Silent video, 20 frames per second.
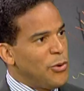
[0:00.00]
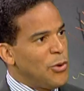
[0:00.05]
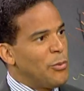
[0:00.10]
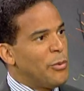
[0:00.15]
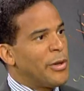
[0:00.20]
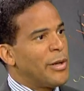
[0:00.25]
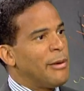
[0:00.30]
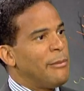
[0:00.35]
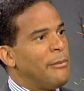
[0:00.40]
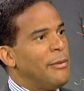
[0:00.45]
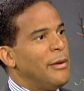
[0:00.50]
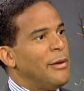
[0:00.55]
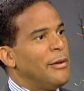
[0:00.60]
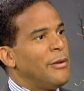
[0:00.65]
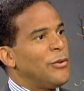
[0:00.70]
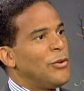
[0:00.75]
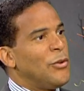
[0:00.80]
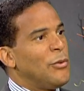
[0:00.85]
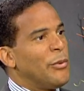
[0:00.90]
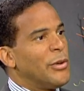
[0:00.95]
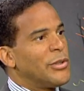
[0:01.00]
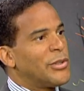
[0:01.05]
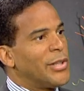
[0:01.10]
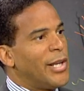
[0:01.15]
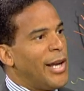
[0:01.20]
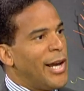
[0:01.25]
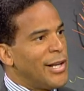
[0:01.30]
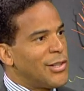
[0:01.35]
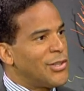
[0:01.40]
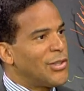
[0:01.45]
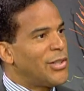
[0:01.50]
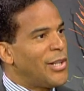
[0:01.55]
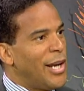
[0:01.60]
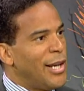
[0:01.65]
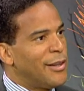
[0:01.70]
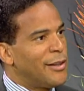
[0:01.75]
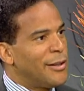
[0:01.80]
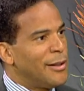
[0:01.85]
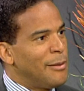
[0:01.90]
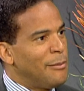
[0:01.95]
you want to
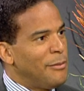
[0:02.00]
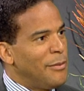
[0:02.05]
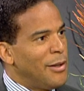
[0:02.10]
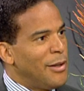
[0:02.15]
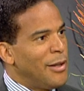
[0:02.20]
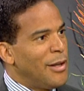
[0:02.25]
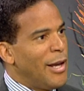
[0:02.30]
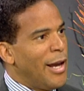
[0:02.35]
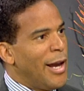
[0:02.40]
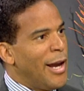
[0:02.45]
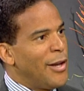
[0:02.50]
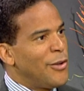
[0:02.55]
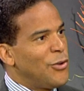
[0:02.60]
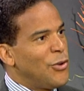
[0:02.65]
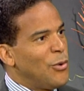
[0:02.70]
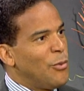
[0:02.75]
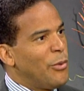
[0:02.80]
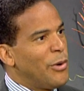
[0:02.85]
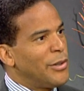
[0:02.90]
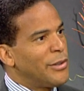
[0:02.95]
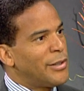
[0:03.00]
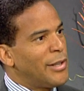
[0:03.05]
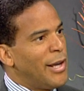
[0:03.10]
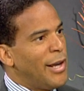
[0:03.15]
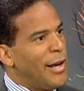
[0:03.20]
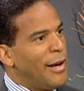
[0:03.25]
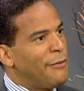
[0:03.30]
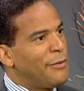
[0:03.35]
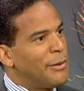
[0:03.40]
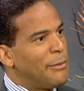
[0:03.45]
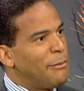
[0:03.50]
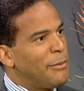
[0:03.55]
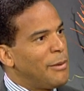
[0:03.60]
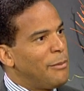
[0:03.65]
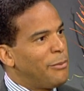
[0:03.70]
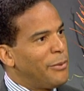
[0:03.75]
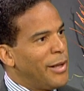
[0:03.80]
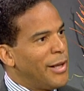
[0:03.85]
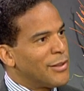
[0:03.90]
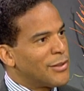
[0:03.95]
educate them, and you want to have them
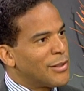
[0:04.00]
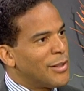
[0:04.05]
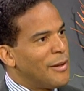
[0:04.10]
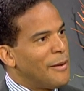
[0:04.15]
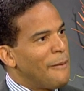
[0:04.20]
be blessed.